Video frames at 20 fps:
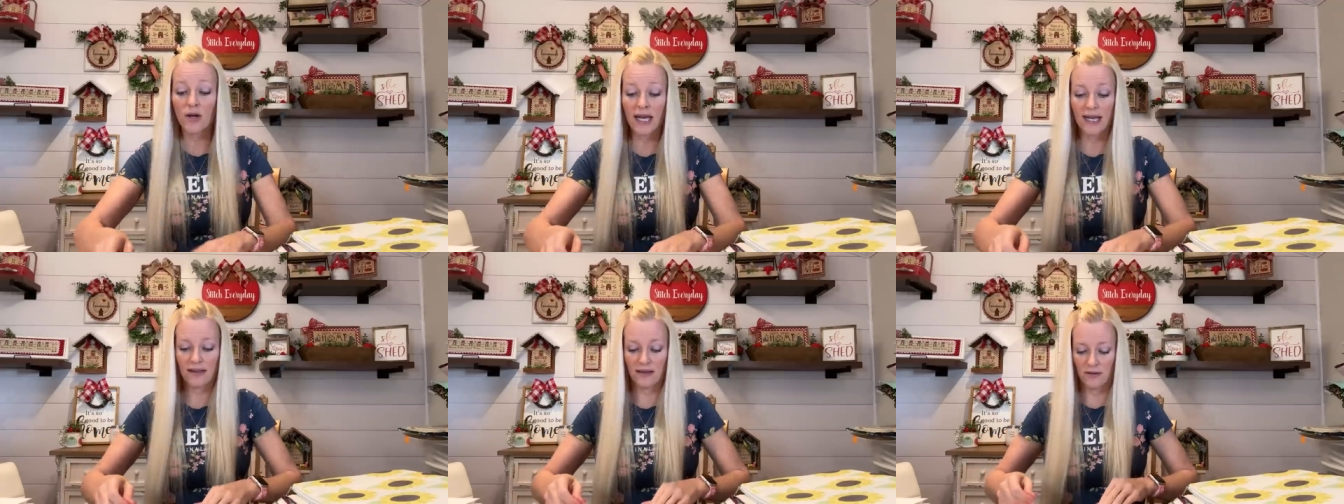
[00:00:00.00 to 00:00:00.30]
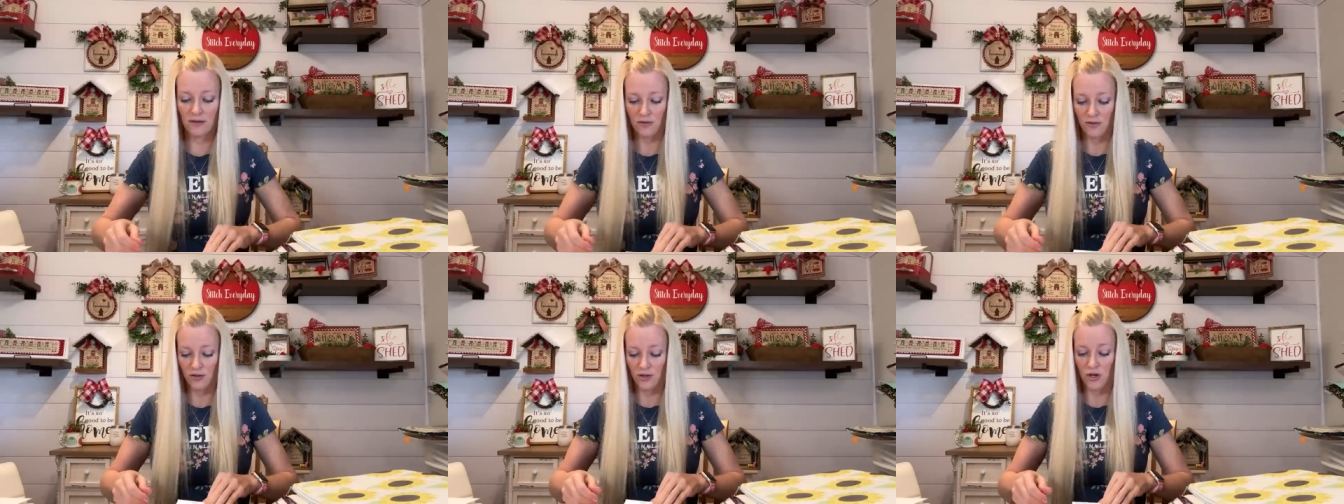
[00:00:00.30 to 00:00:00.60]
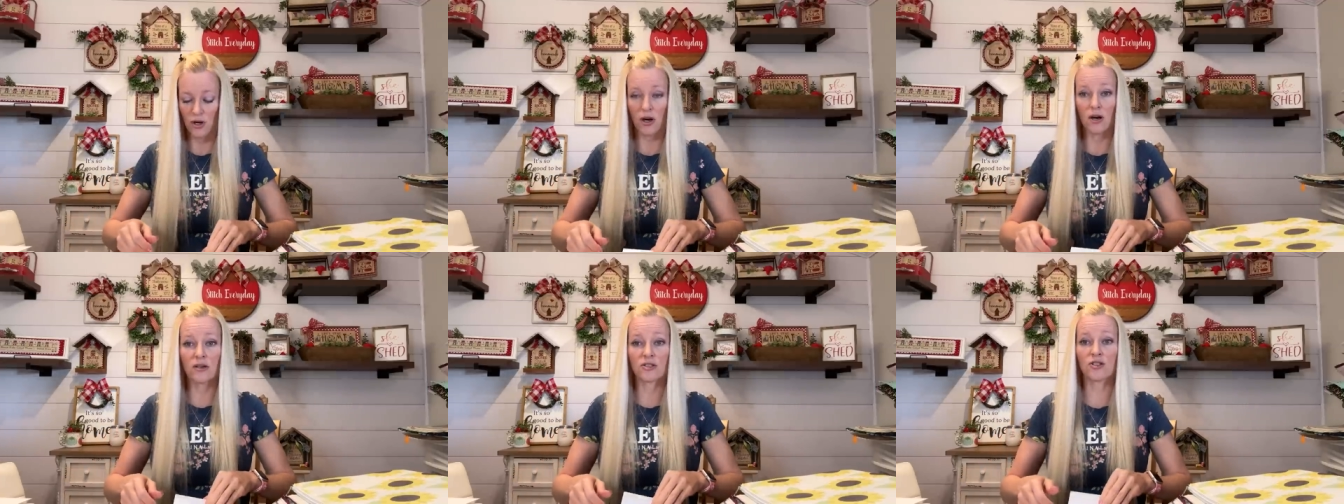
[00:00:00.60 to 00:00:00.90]
okay, those
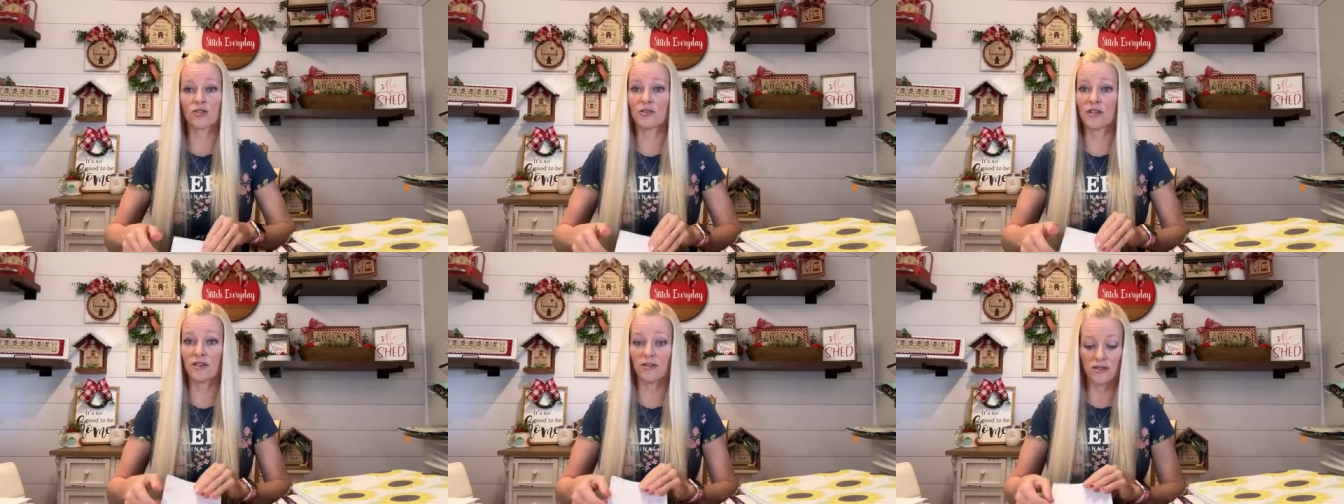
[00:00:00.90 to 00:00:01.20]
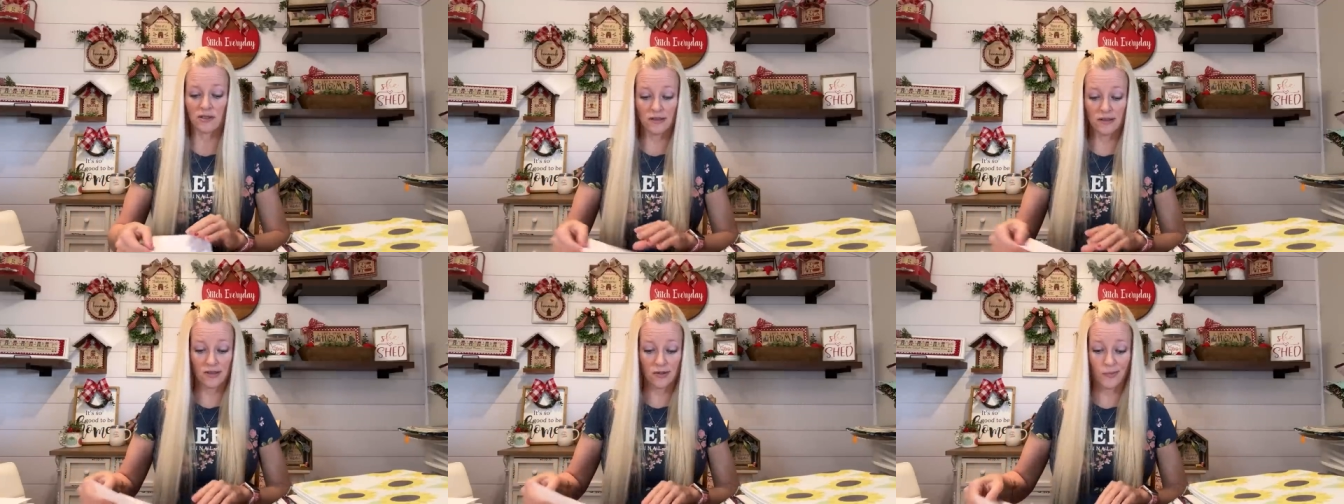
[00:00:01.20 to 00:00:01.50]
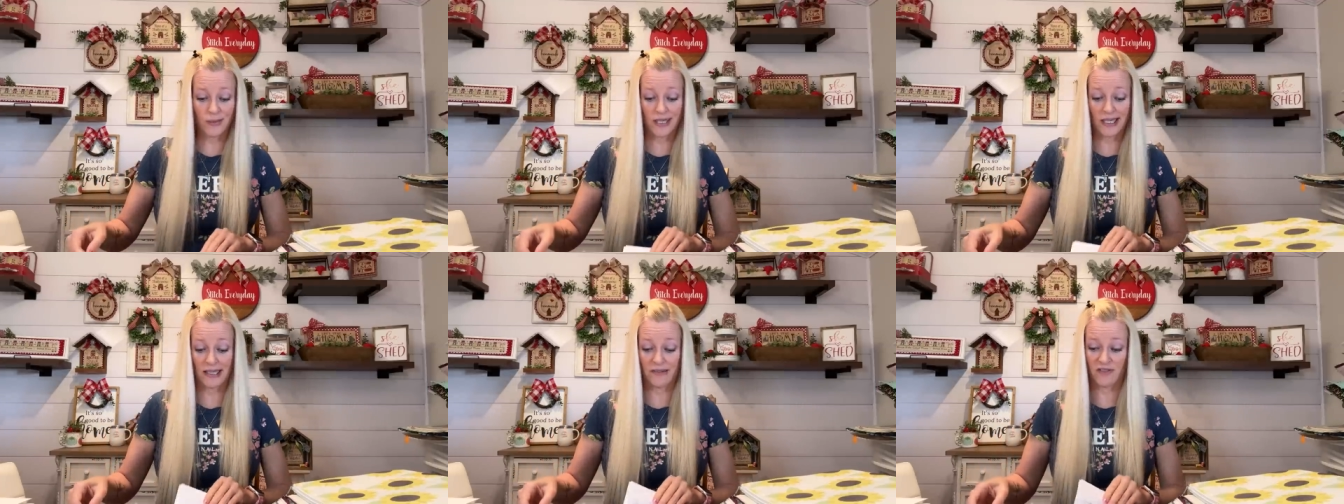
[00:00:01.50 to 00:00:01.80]
are, so there's a little
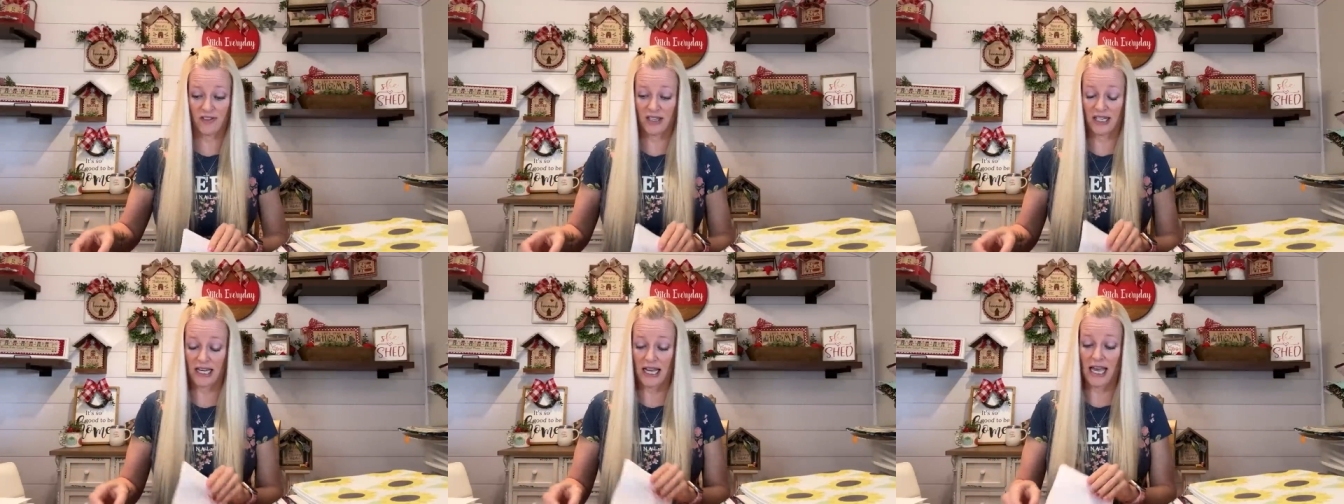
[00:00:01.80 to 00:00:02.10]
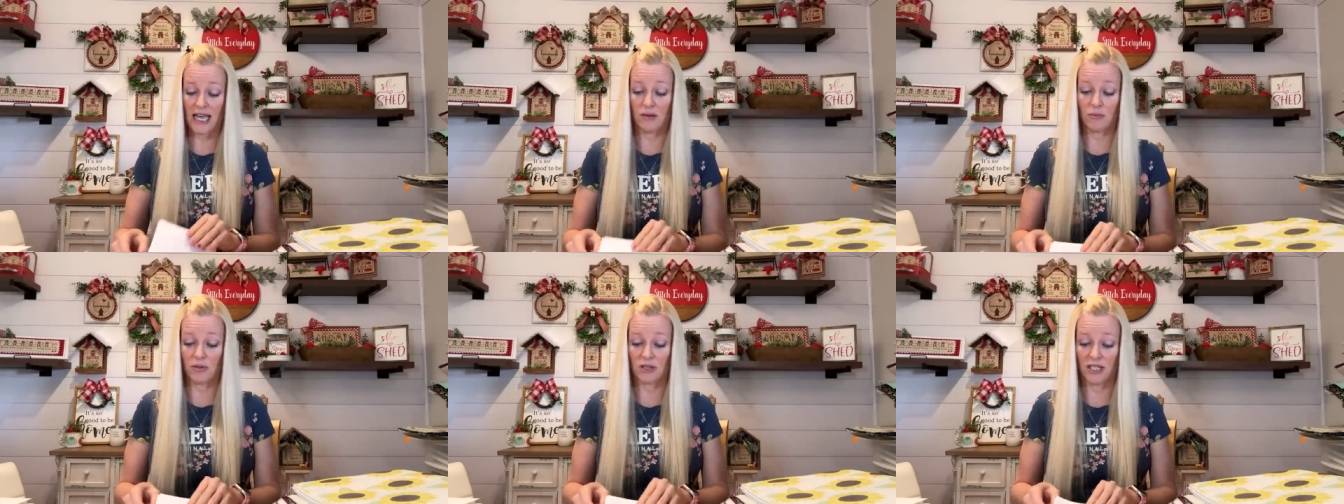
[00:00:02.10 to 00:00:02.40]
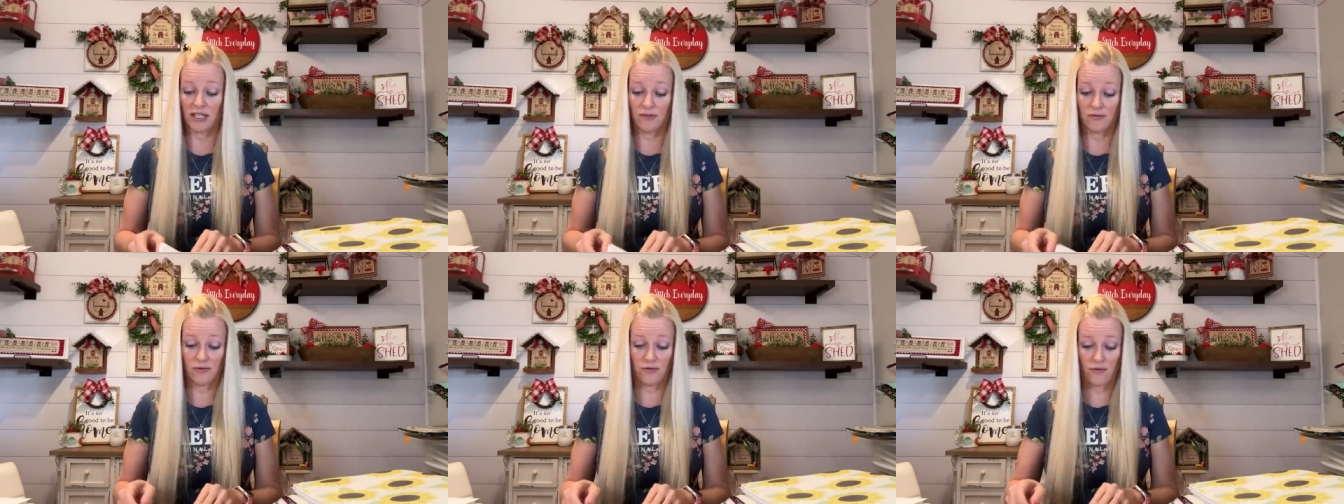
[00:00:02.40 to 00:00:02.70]
bit of an
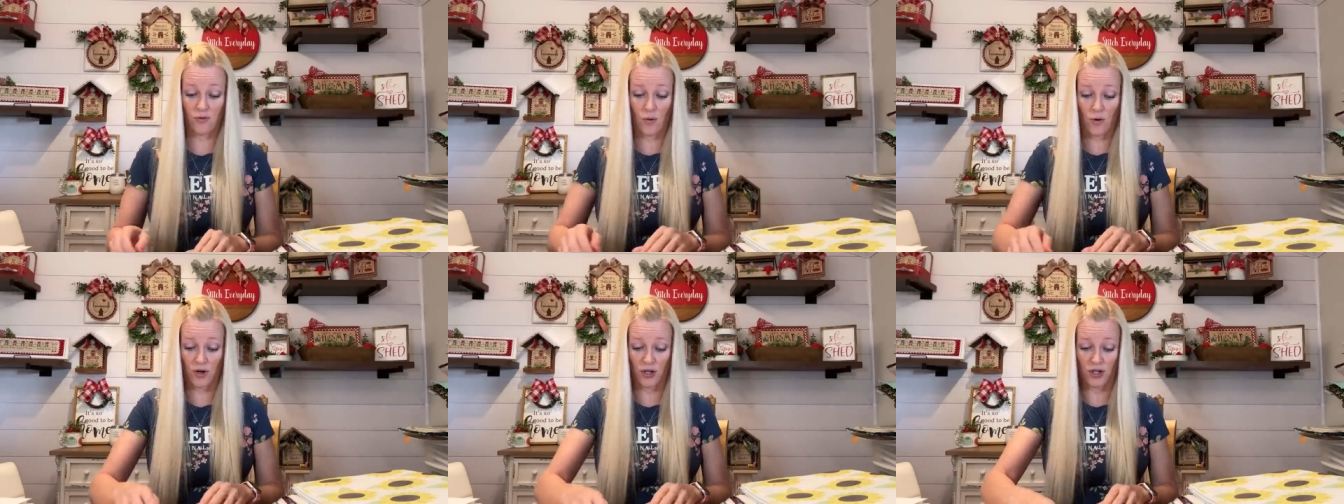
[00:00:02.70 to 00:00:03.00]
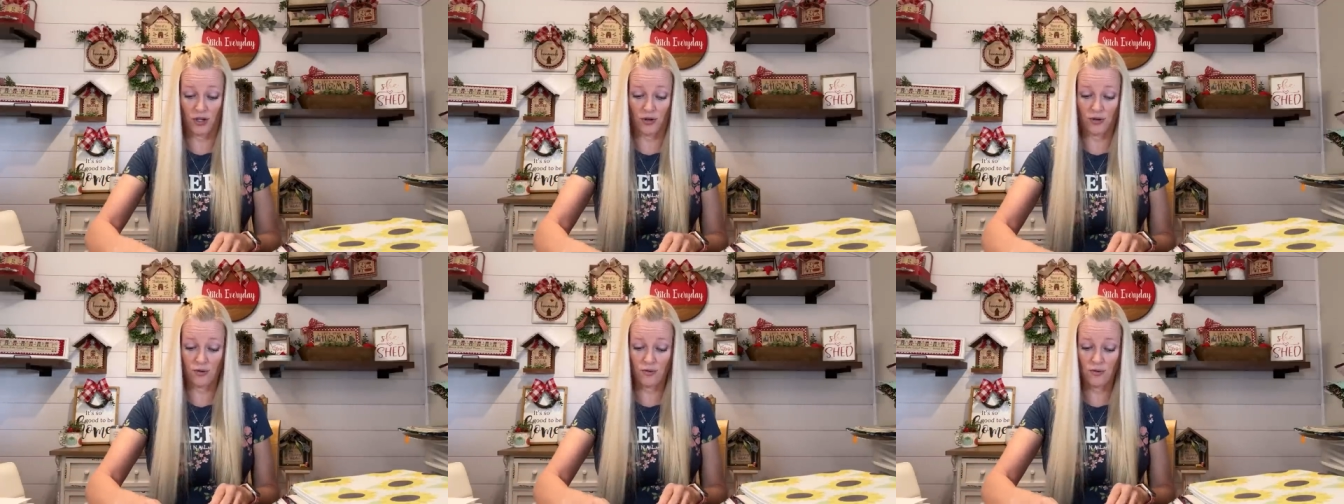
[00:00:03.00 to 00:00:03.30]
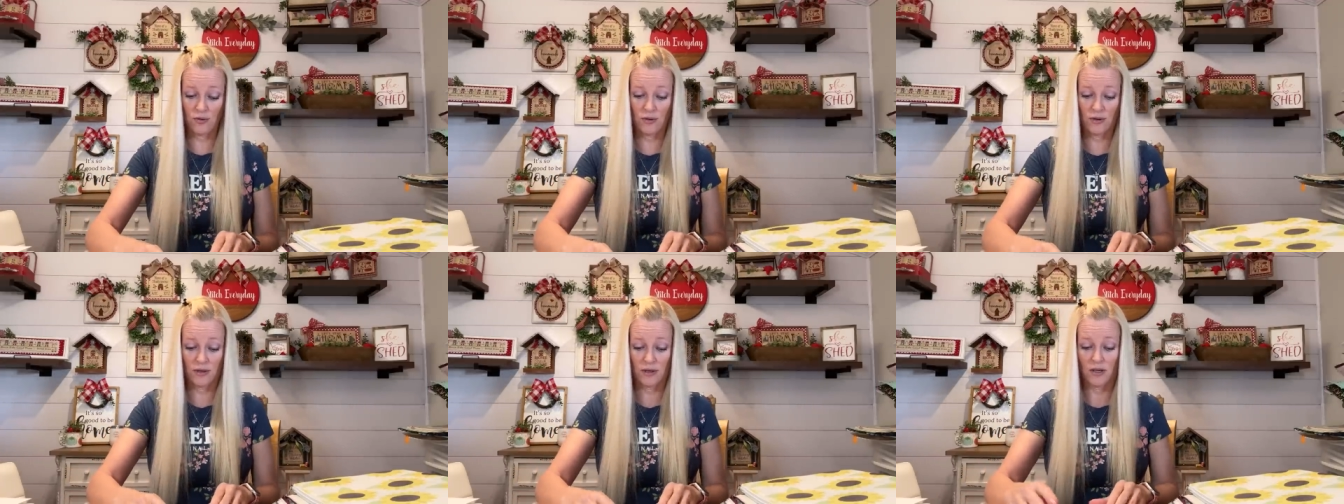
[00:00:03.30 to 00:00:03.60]
Abilene for
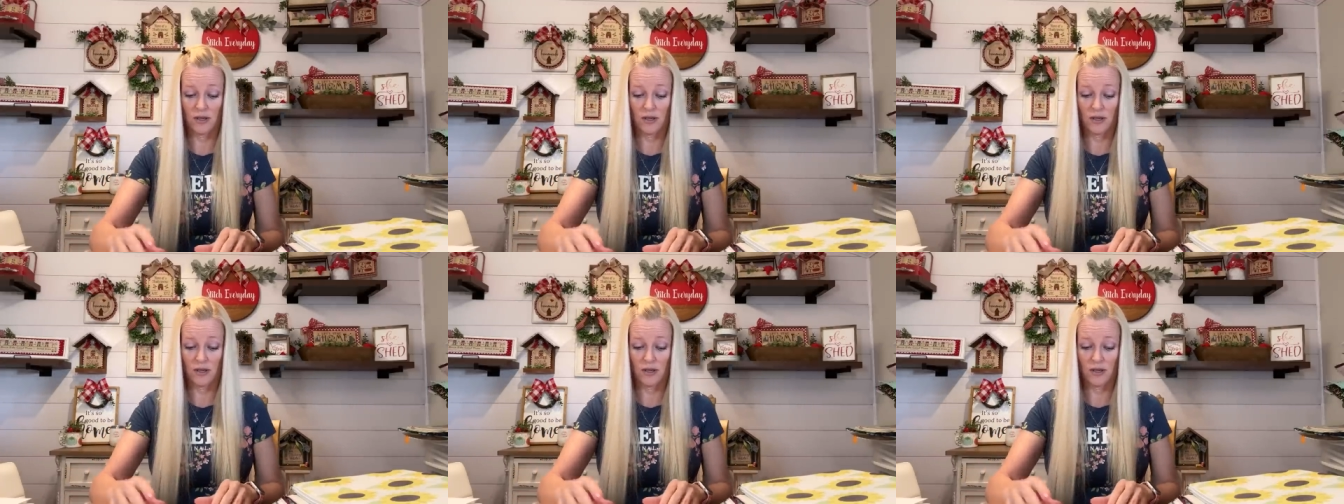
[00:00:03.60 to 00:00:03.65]
you.